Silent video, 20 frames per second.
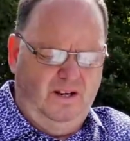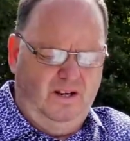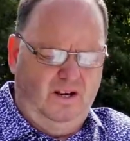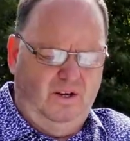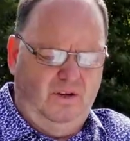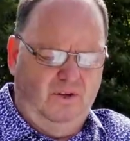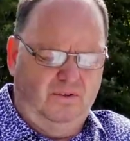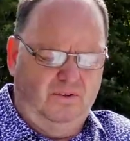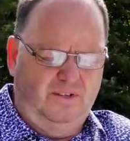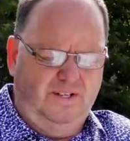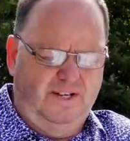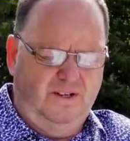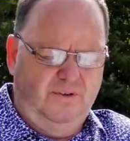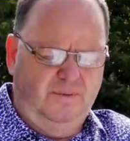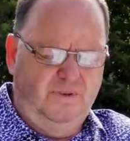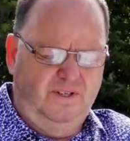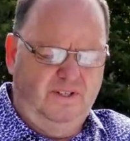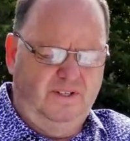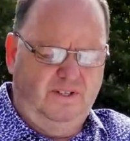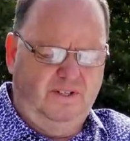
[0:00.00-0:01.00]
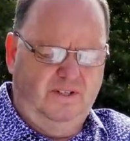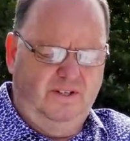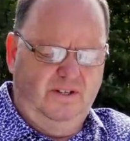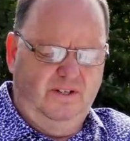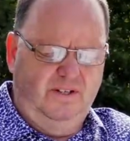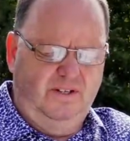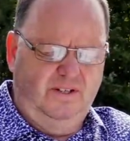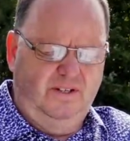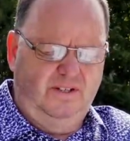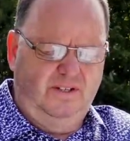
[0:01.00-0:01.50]
Lockdown is
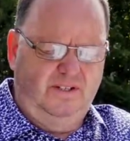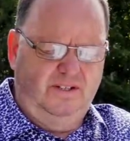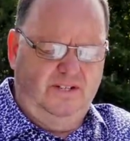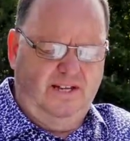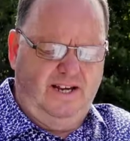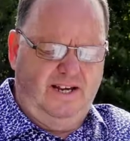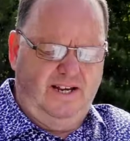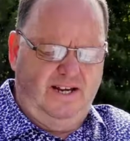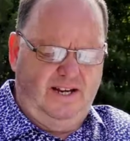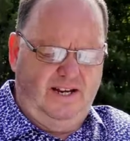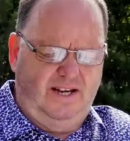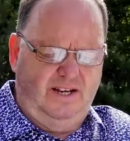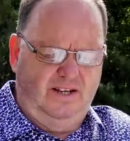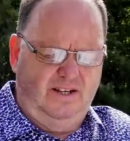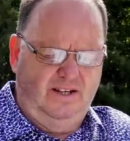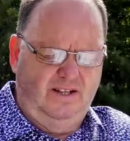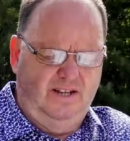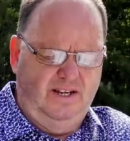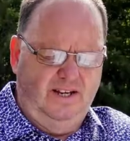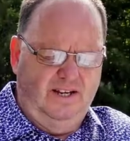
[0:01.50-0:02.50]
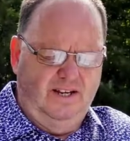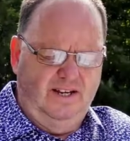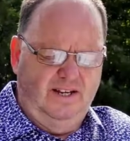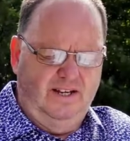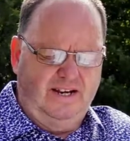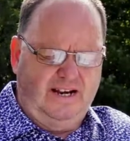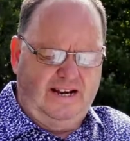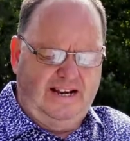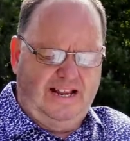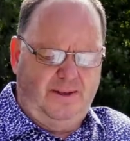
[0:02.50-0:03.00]
turning the tide,
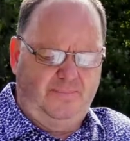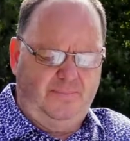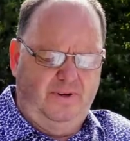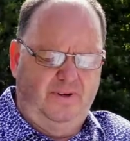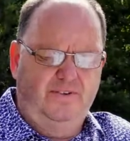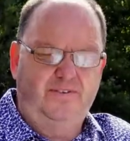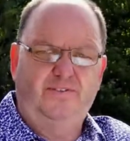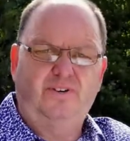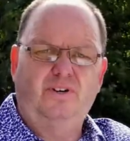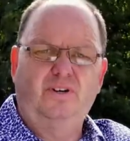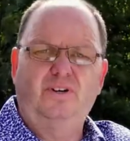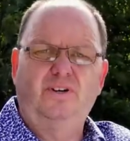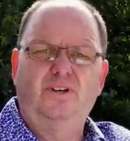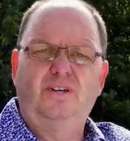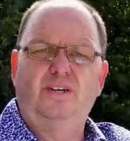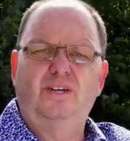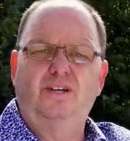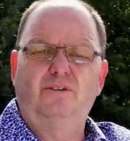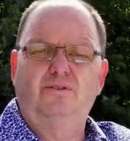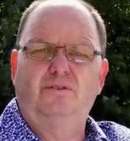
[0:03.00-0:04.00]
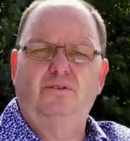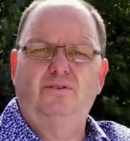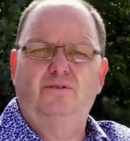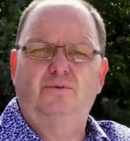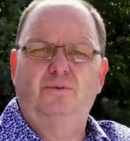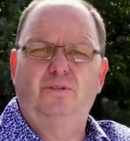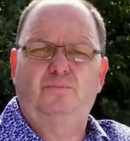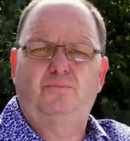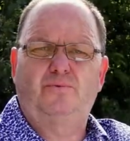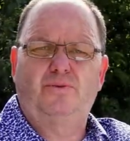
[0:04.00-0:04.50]
clapping for heroes
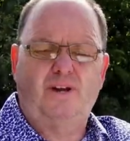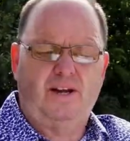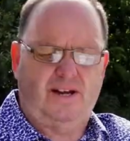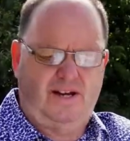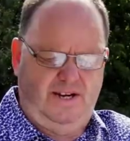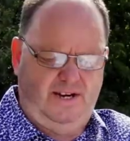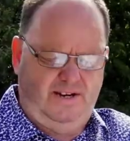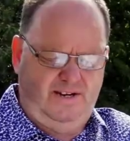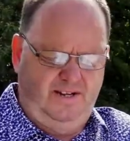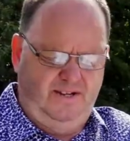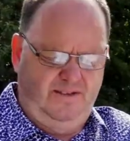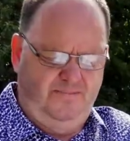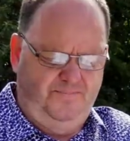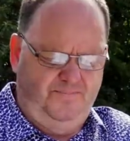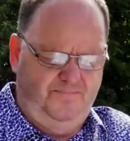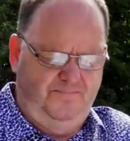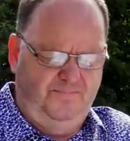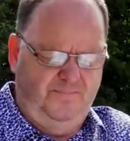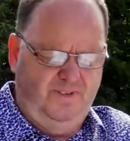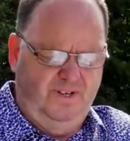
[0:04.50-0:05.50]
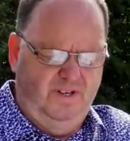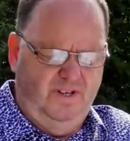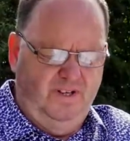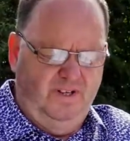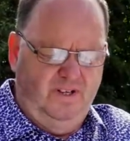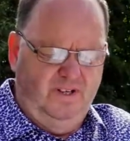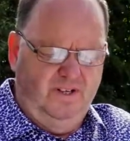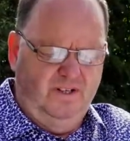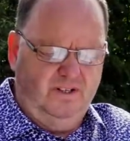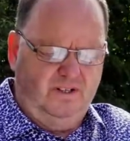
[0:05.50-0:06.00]
with pride.
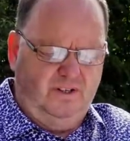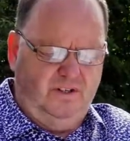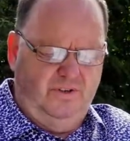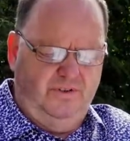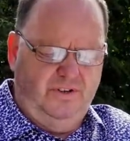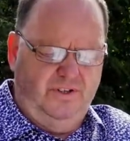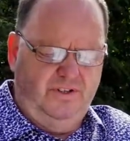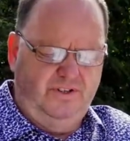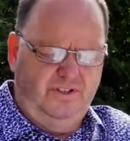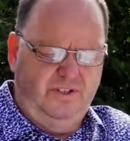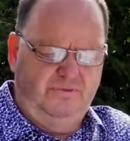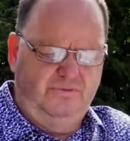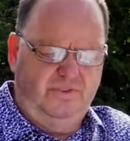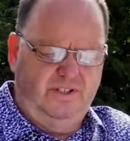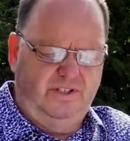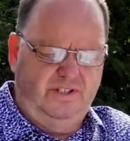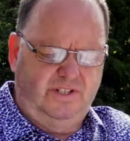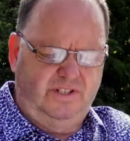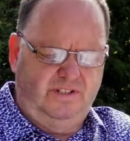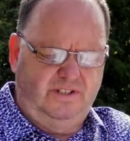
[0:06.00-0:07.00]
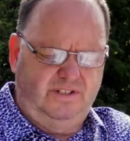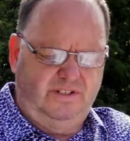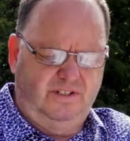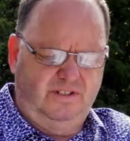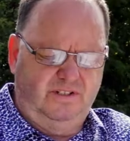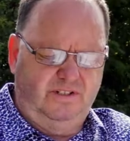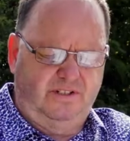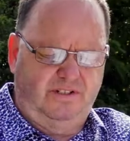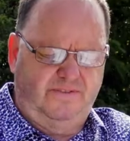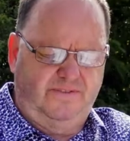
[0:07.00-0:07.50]
Courage and
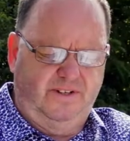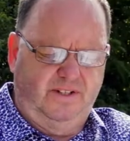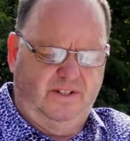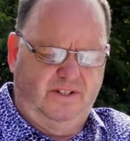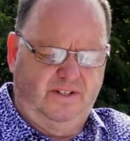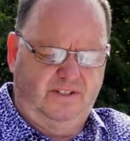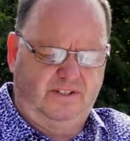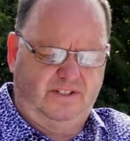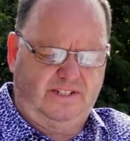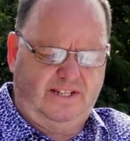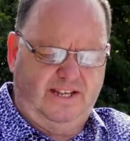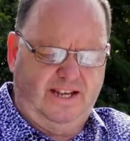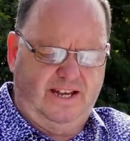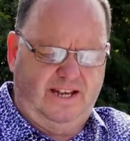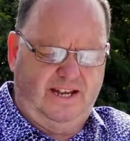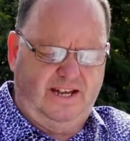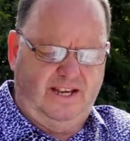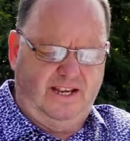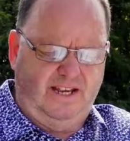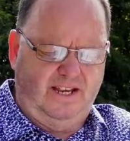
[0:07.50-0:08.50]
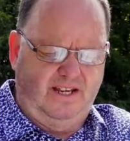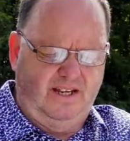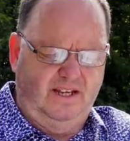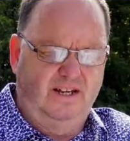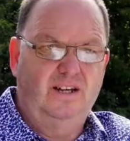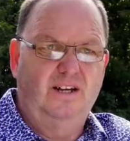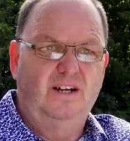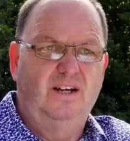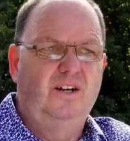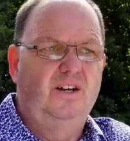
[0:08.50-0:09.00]
resistance fill the sky,
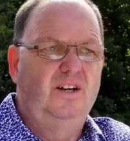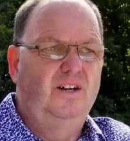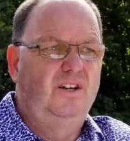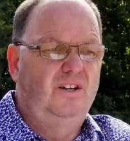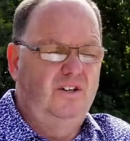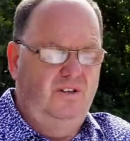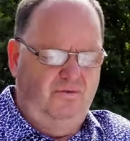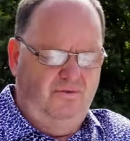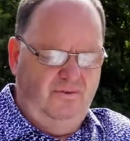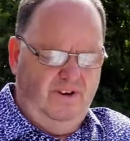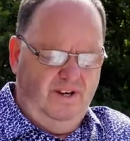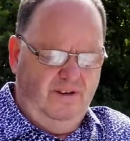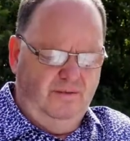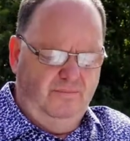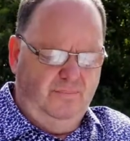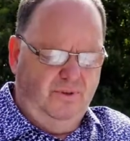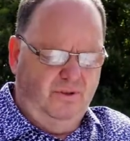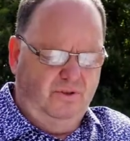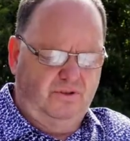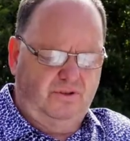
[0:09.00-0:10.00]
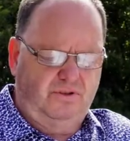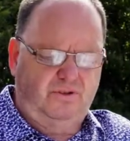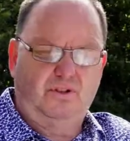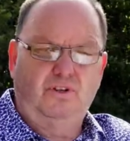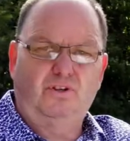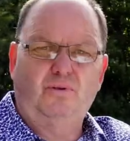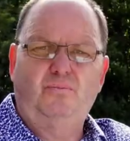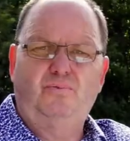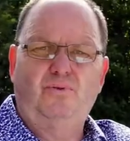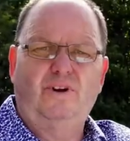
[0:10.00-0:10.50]
rainbows
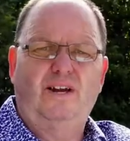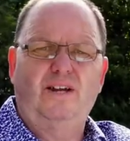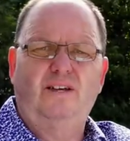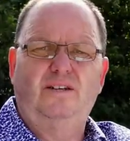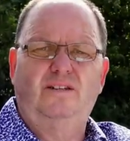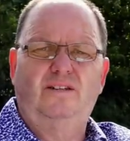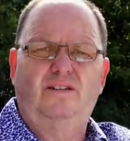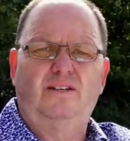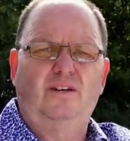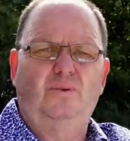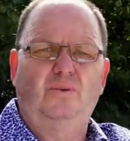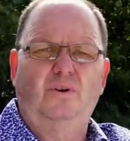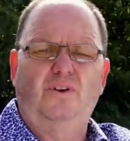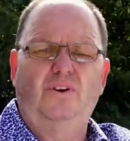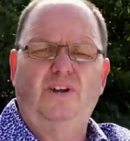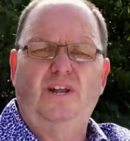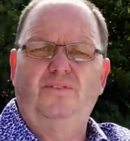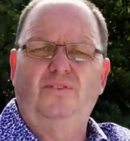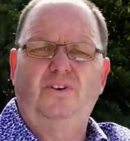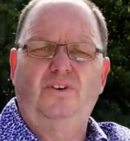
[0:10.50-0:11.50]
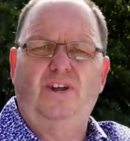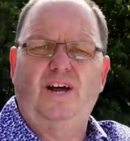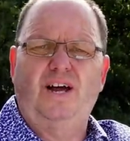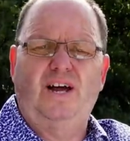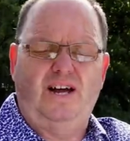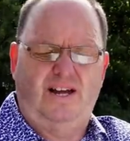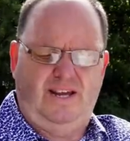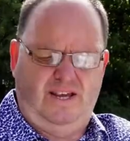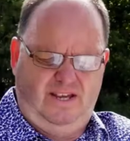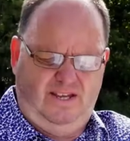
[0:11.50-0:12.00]
so bright they will never
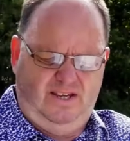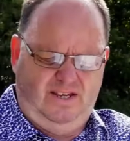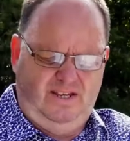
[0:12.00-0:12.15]
die.